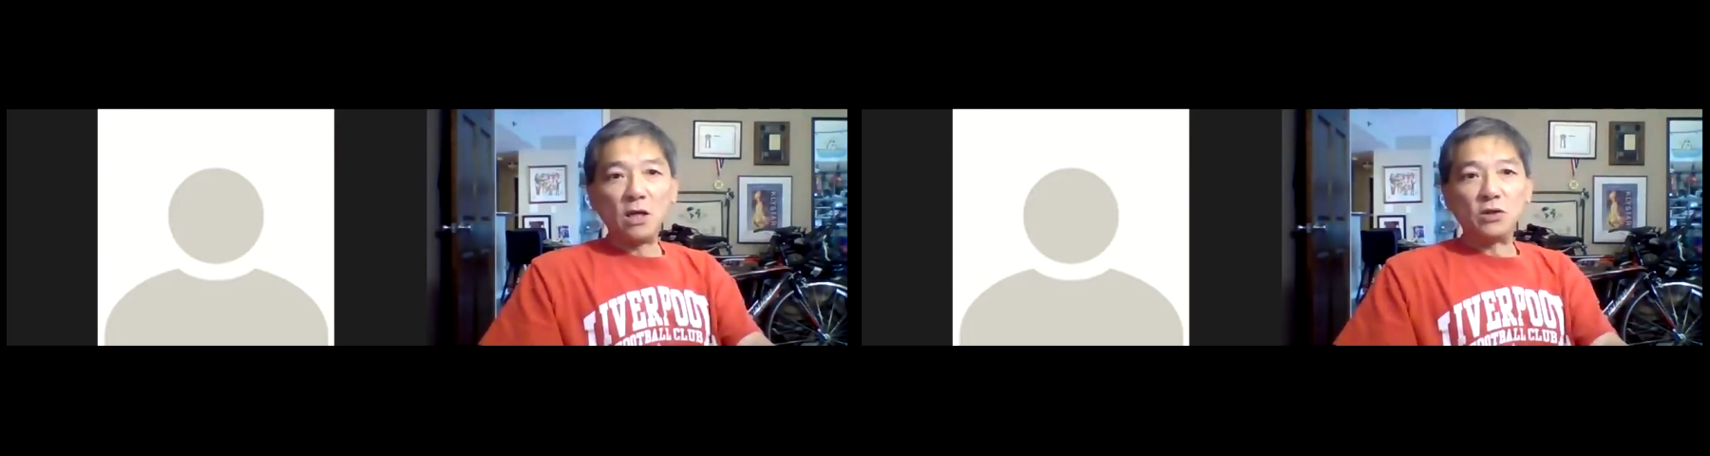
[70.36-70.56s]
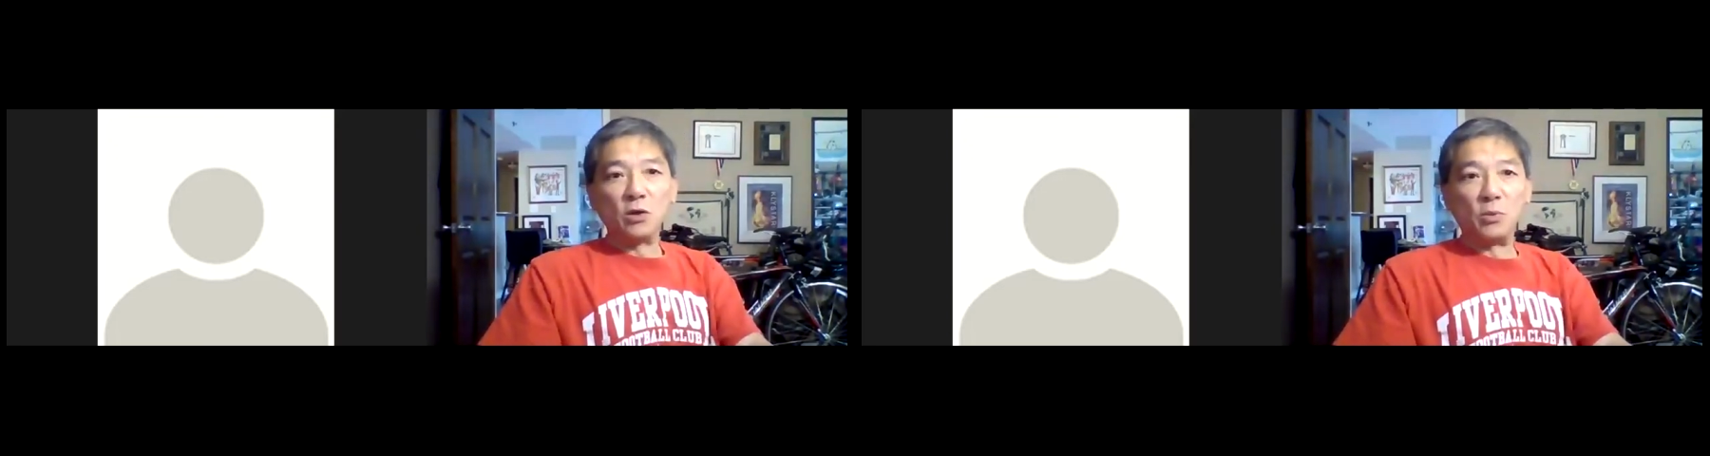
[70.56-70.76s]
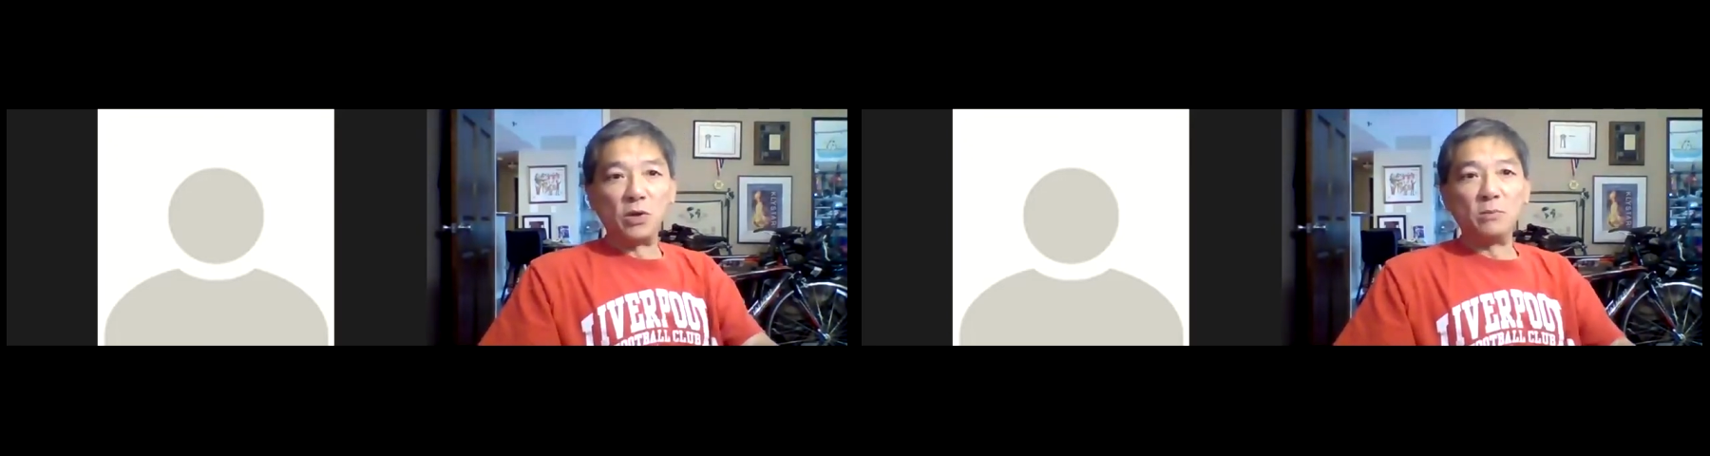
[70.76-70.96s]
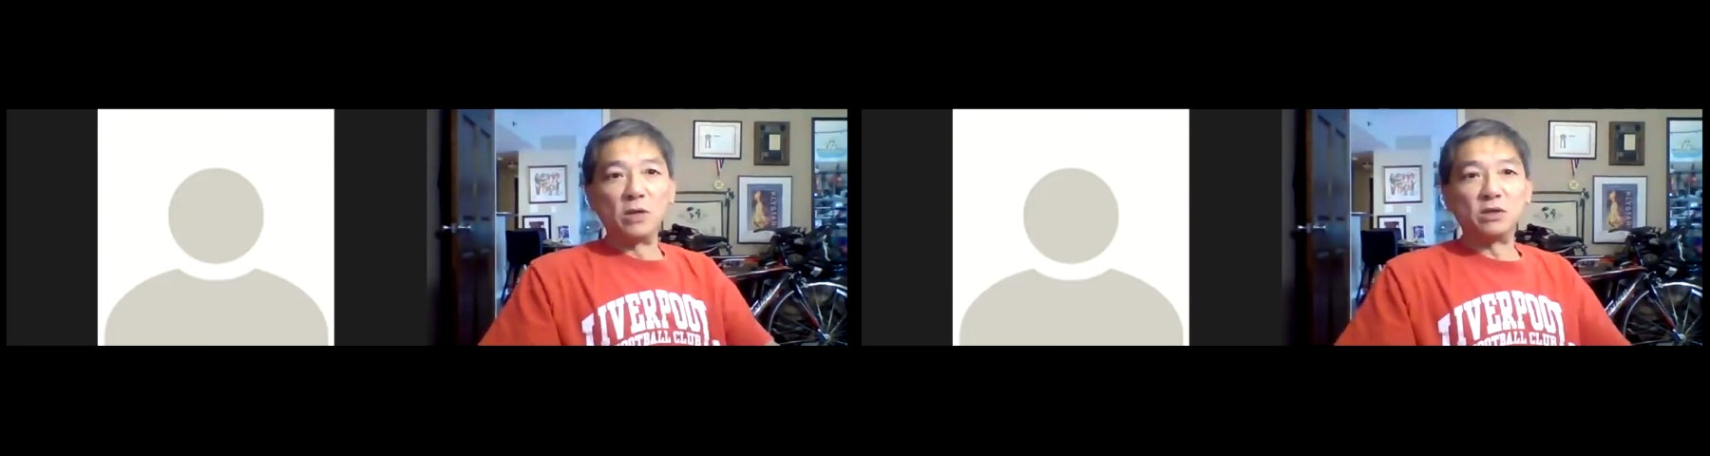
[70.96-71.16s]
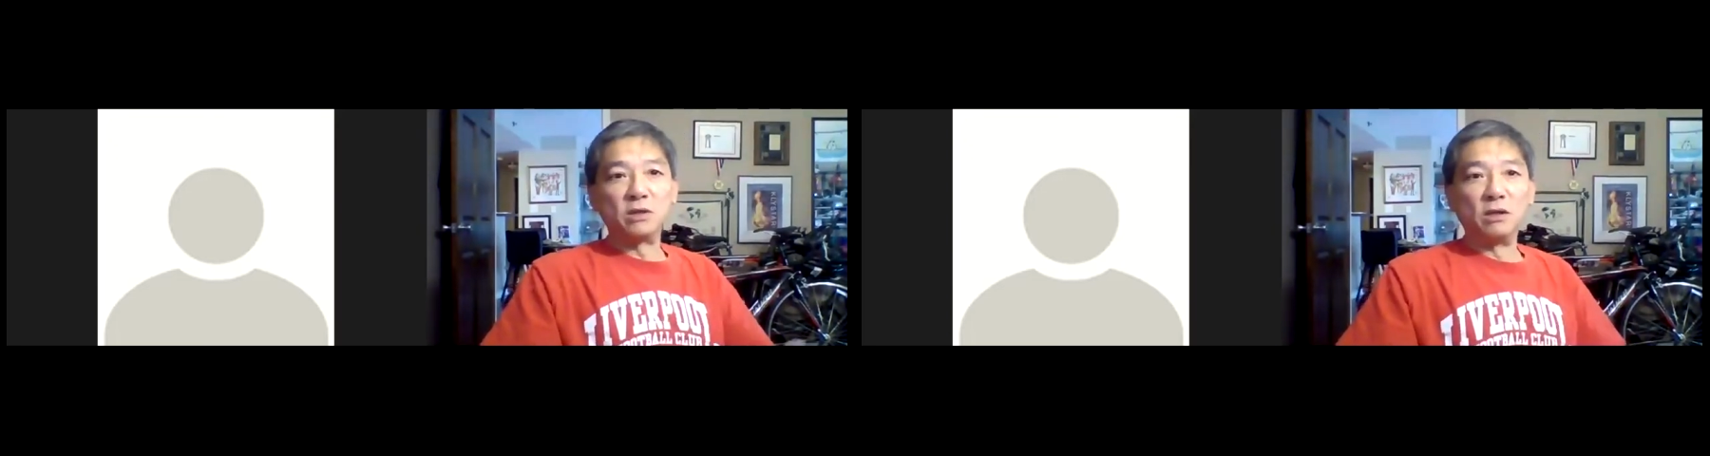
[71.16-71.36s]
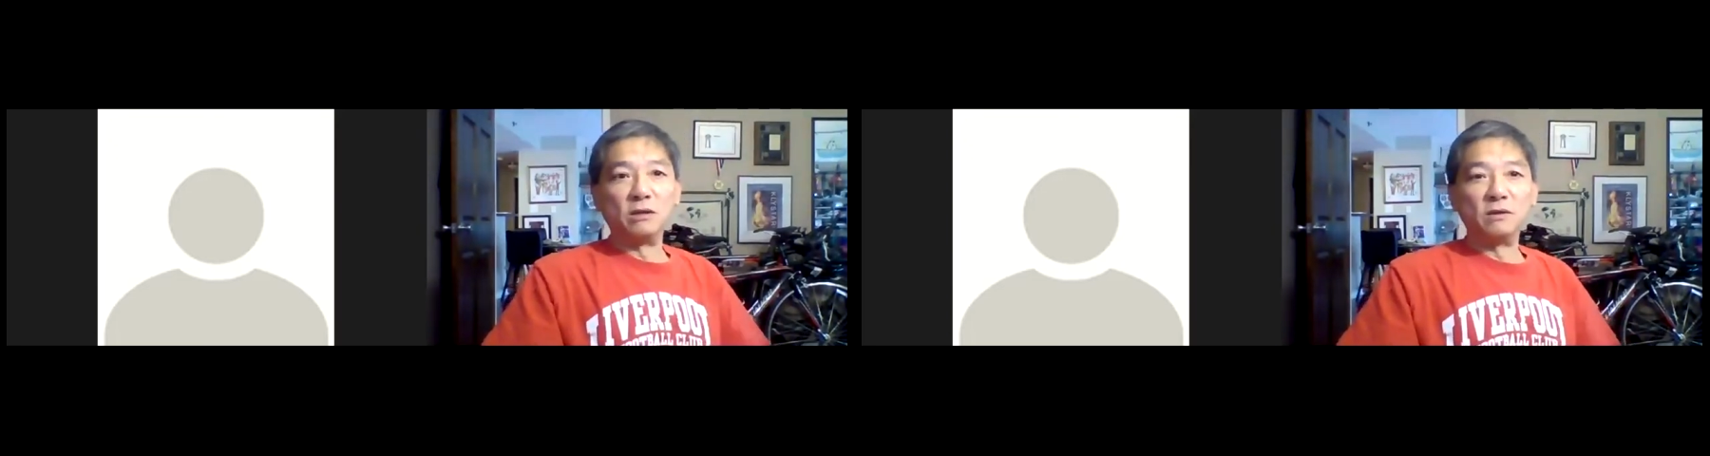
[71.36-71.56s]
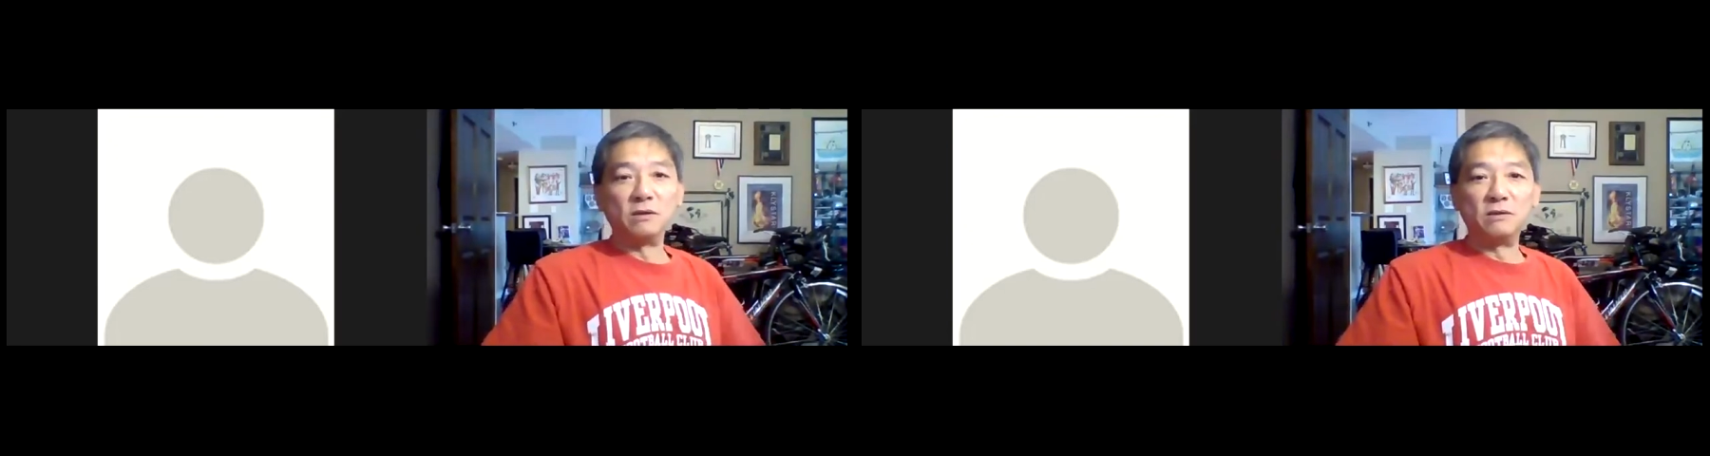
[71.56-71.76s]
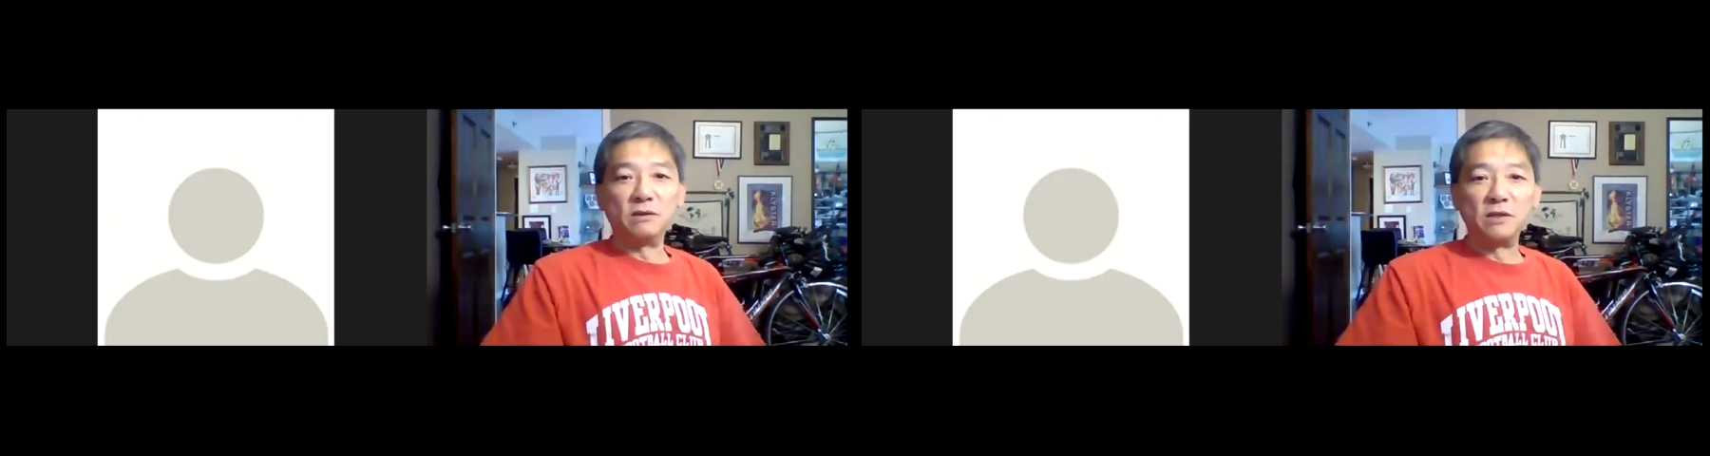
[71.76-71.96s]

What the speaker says: so pretty much the